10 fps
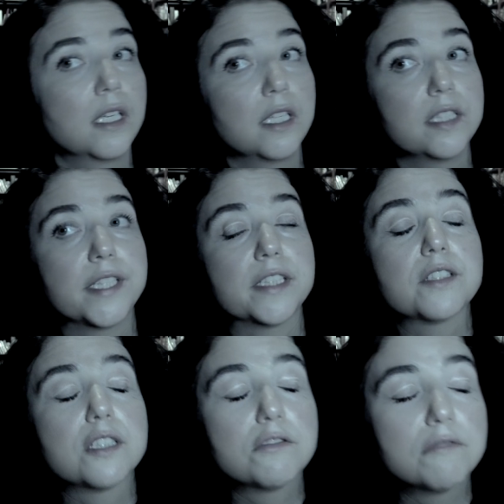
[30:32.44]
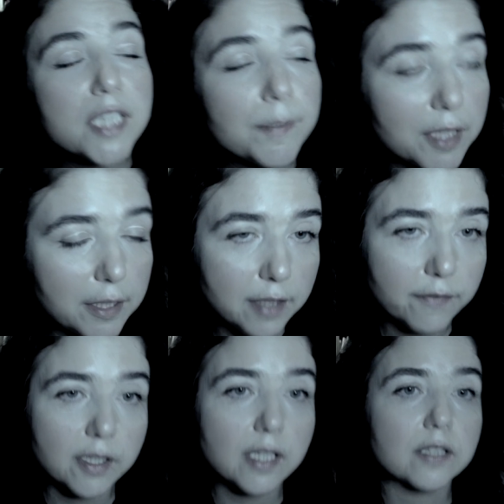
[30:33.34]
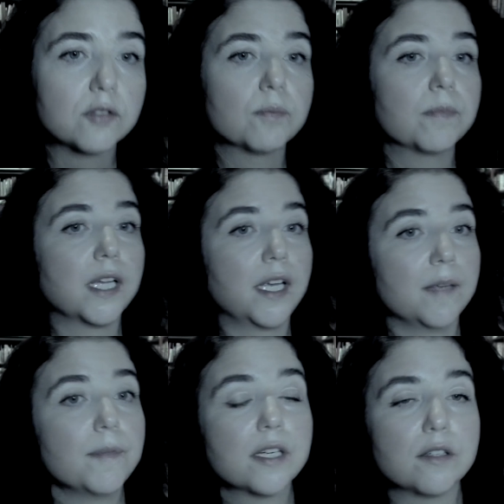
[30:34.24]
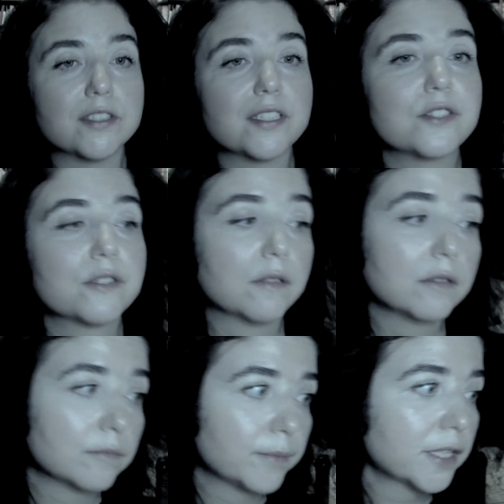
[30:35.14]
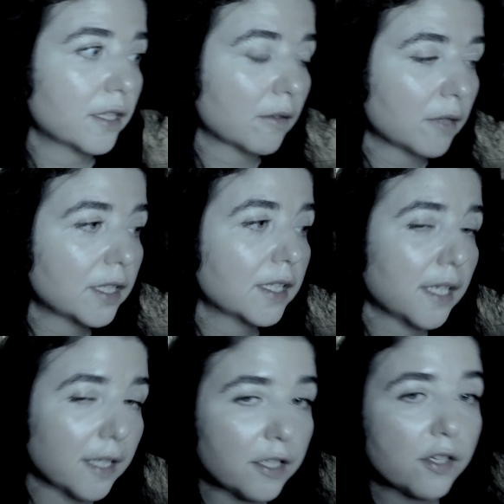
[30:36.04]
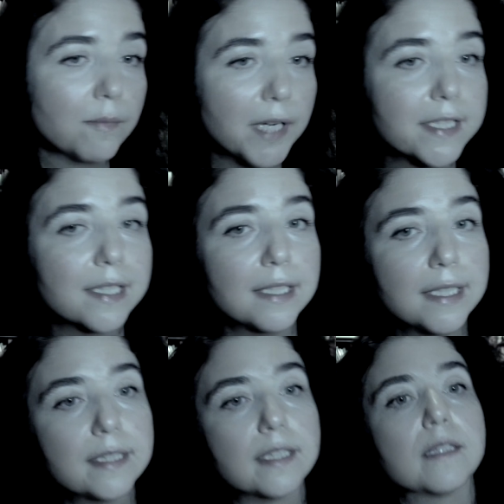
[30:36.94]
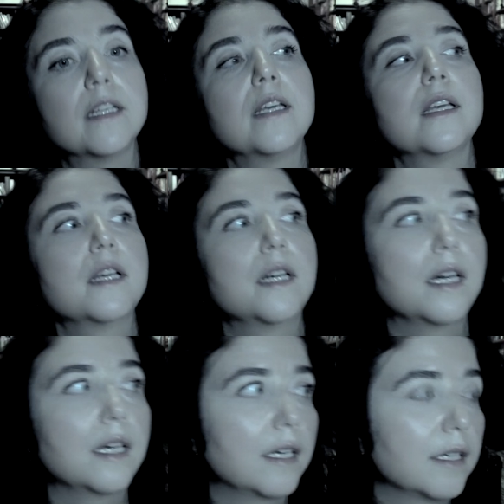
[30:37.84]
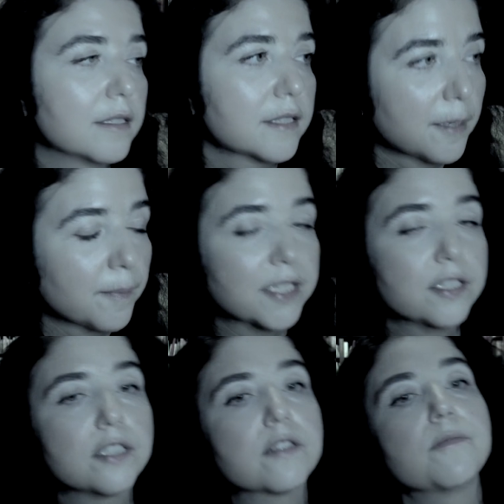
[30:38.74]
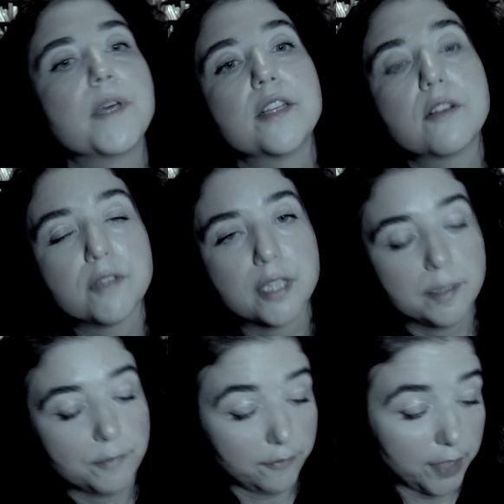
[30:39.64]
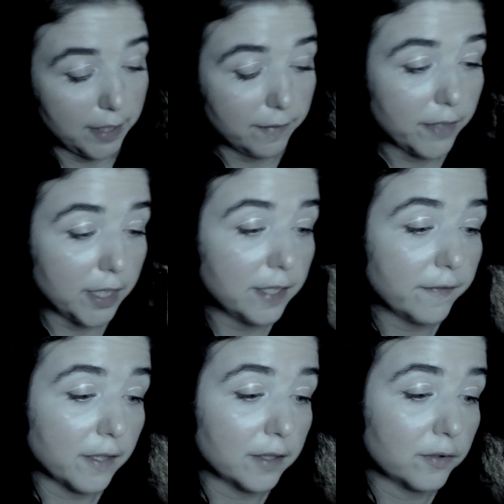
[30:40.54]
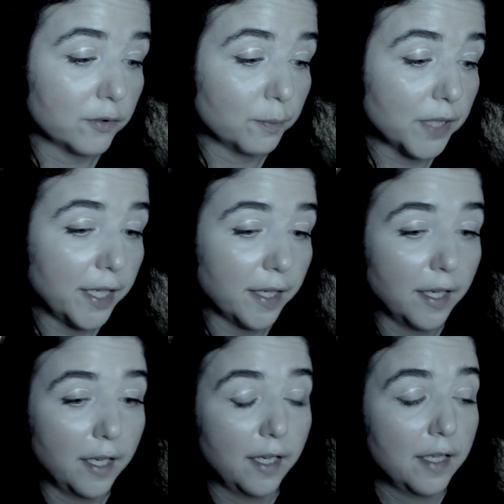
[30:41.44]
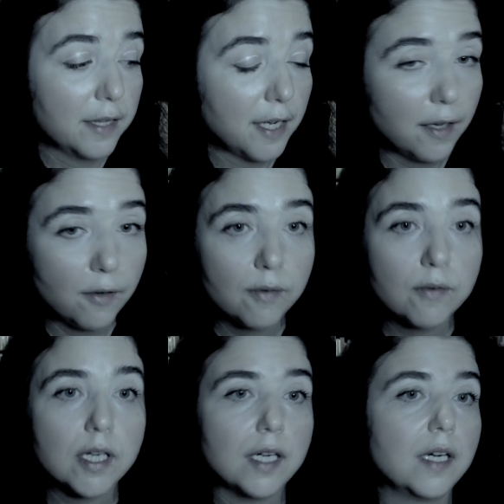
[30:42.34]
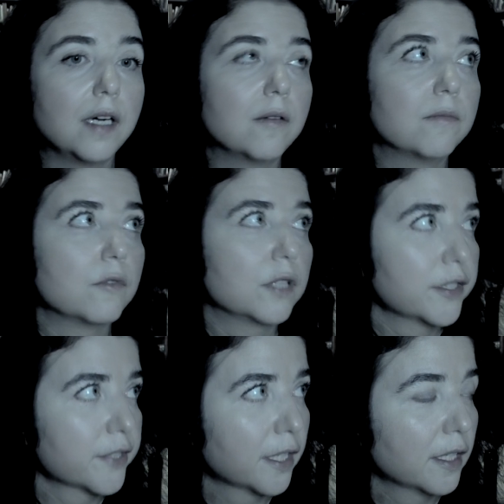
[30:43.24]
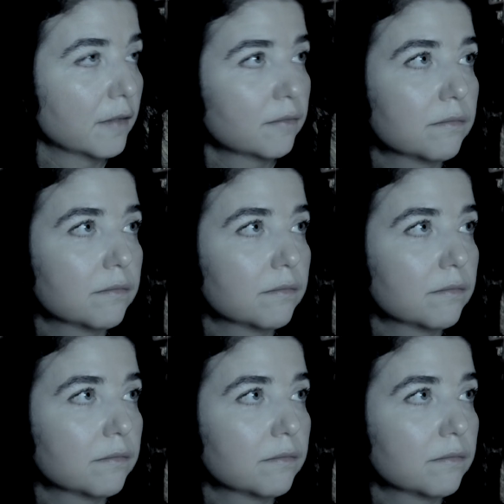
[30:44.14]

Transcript: is extremely difficult to play because it's not particularly idiomatically written. Some passages of Beethoven can be very, very difficult to play. Now, let's say